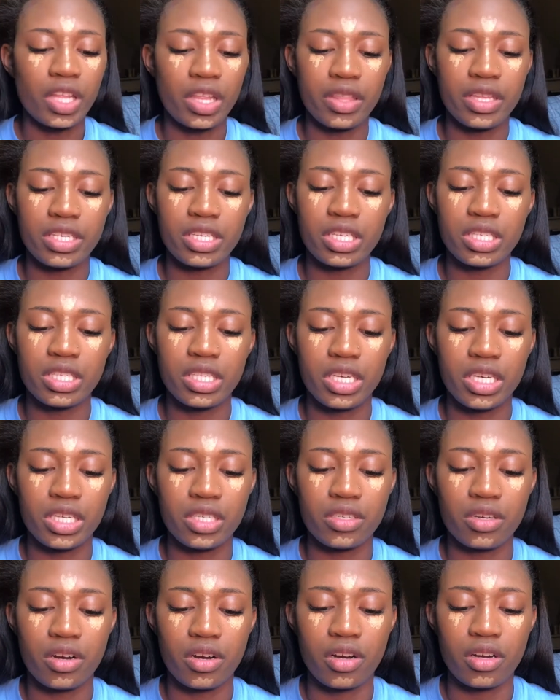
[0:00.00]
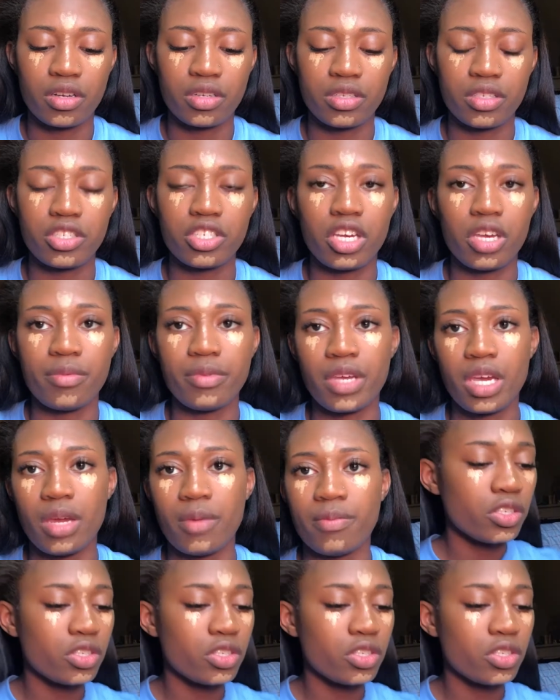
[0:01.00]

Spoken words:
This is the Tarte Shape Tape.